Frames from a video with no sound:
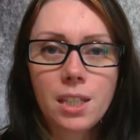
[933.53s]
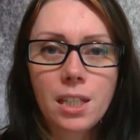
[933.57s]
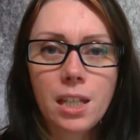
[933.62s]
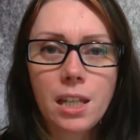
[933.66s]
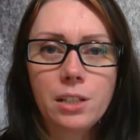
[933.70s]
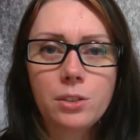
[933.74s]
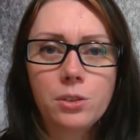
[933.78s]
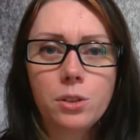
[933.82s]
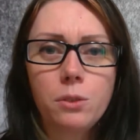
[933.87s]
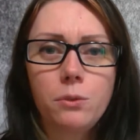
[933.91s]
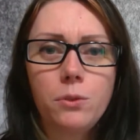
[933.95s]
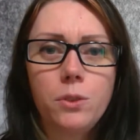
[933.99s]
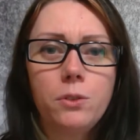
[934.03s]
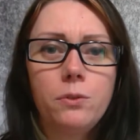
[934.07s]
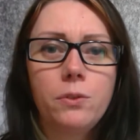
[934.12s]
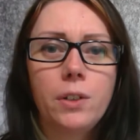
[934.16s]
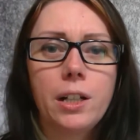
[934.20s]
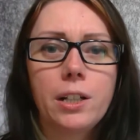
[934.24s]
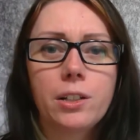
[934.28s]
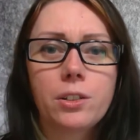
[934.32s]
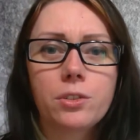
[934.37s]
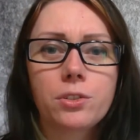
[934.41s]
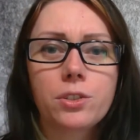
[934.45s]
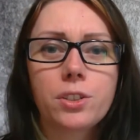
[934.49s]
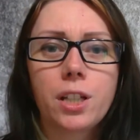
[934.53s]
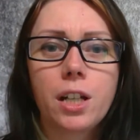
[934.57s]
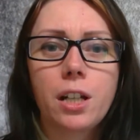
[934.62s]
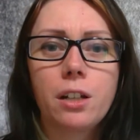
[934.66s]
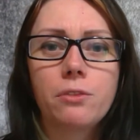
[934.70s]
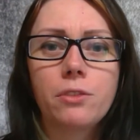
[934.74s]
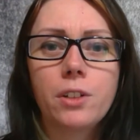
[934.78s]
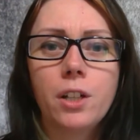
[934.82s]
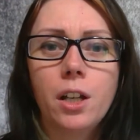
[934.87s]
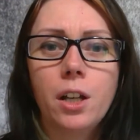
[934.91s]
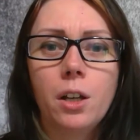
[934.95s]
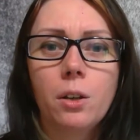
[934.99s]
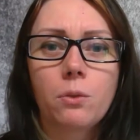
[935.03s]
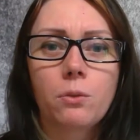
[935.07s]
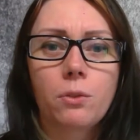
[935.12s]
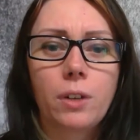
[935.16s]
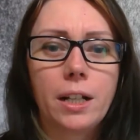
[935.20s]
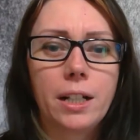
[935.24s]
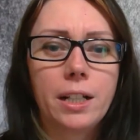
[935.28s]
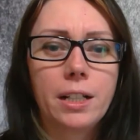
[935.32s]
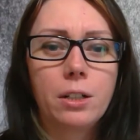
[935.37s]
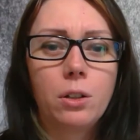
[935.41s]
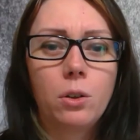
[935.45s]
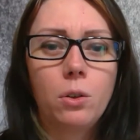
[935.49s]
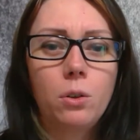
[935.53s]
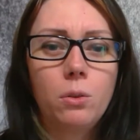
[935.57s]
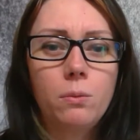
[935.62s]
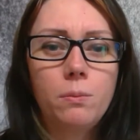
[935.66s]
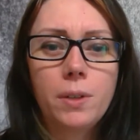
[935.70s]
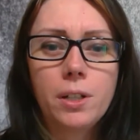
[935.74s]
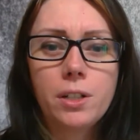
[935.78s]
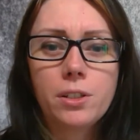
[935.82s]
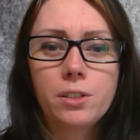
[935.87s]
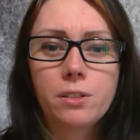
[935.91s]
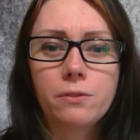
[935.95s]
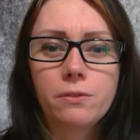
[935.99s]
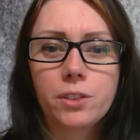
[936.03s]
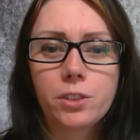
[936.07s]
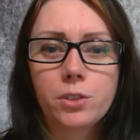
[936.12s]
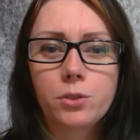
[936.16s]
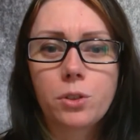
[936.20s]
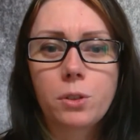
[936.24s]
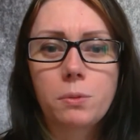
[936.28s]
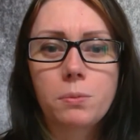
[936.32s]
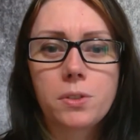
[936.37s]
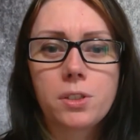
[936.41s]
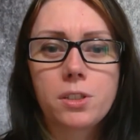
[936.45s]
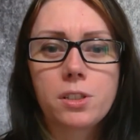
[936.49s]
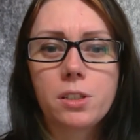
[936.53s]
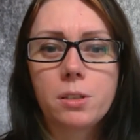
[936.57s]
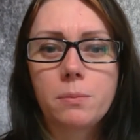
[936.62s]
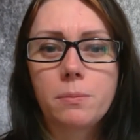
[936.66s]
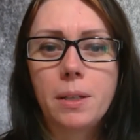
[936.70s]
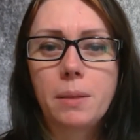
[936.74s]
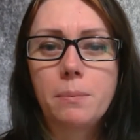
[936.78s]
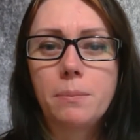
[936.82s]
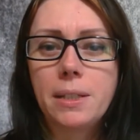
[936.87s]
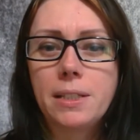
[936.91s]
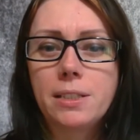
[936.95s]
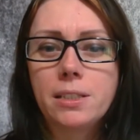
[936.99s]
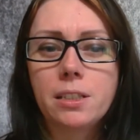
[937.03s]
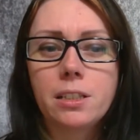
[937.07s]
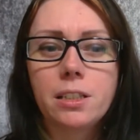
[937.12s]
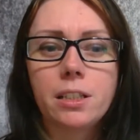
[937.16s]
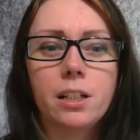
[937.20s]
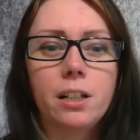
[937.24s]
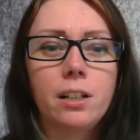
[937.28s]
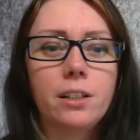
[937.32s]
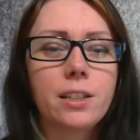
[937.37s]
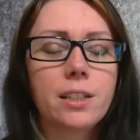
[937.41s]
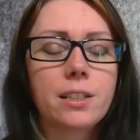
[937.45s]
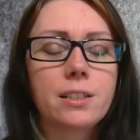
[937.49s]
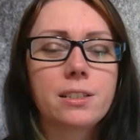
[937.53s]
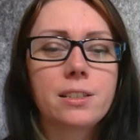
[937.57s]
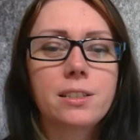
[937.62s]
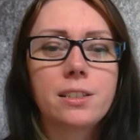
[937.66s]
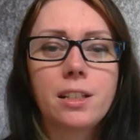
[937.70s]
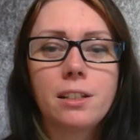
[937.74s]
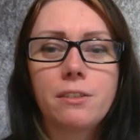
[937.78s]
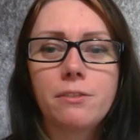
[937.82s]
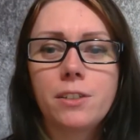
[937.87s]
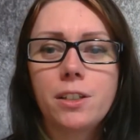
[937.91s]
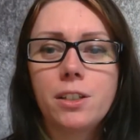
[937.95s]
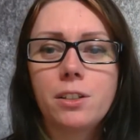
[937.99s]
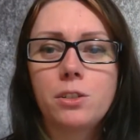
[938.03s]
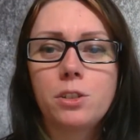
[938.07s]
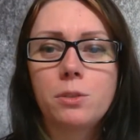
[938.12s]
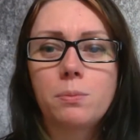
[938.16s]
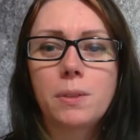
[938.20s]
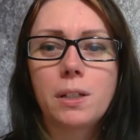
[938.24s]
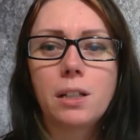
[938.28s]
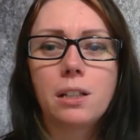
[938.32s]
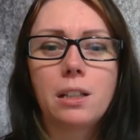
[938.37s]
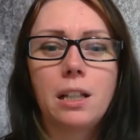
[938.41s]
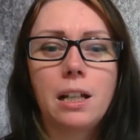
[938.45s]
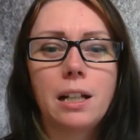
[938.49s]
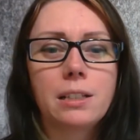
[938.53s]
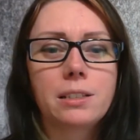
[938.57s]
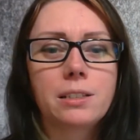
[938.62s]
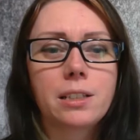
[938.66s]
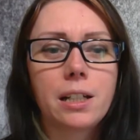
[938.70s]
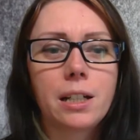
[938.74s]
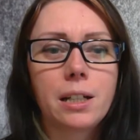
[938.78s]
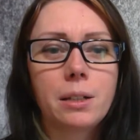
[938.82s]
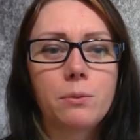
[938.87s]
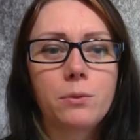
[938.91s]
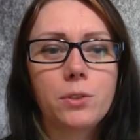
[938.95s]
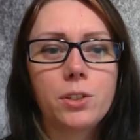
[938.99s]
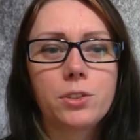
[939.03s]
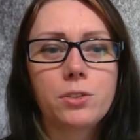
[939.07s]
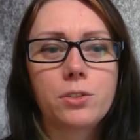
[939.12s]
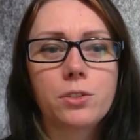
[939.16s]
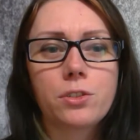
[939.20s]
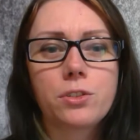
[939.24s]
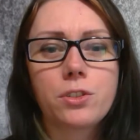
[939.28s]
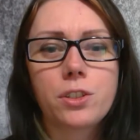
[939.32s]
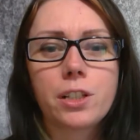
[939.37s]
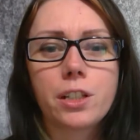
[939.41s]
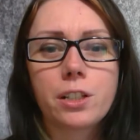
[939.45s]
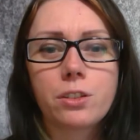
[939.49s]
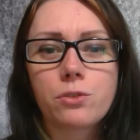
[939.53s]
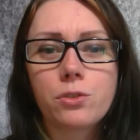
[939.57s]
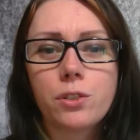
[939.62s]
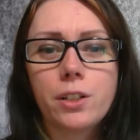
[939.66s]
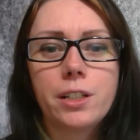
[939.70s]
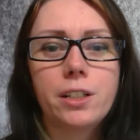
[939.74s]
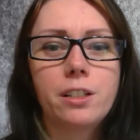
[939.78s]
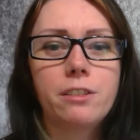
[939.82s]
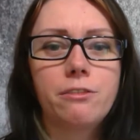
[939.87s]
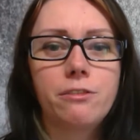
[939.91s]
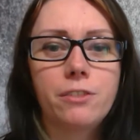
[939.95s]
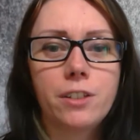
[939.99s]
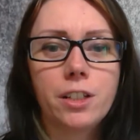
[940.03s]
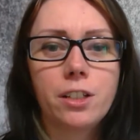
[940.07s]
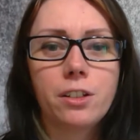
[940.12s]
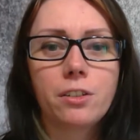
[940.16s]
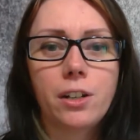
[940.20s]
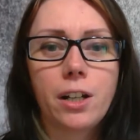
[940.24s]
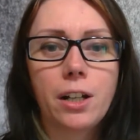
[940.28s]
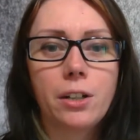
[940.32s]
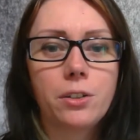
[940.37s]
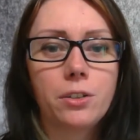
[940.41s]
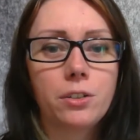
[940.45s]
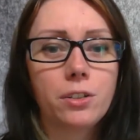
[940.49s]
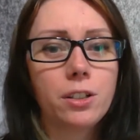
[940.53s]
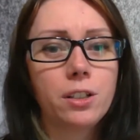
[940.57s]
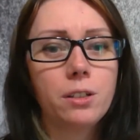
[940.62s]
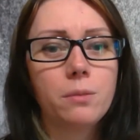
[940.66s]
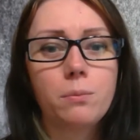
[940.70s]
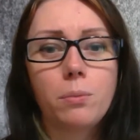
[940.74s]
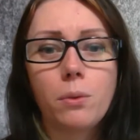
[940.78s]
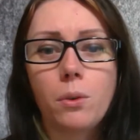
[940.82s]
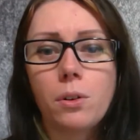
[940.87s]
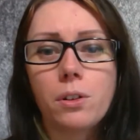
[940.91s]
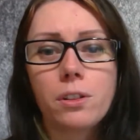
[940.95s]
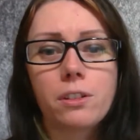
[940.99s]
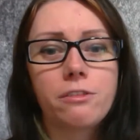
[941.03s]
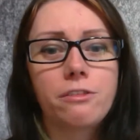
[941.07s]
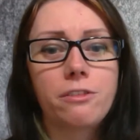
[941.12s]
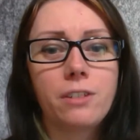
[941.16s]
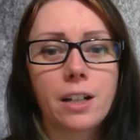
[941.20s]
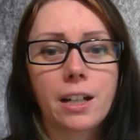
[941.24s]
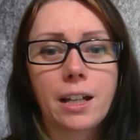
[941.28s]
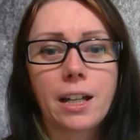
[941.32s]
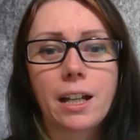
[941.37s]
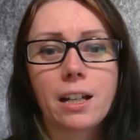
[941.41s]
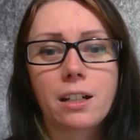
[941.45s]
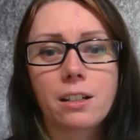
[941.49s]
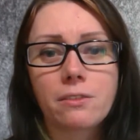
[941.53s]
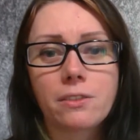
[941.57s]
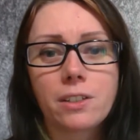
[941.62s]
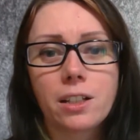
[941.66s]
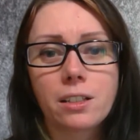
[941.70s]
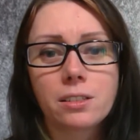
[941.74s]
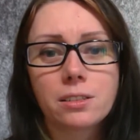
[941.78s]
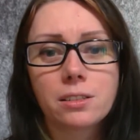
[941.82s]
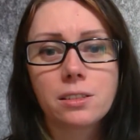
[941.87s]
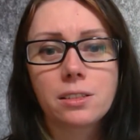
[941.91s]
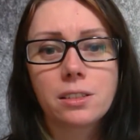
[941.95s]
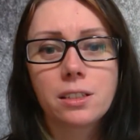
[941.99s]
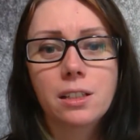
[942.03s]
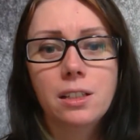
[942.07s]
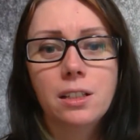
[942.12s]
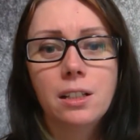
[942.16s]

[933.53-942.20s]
And so if you find yourself writing a whole bunch of descriptions about basically all the stuff that you spent a lot of time researching and trying to figure out, you're going to bore the fuck out of us.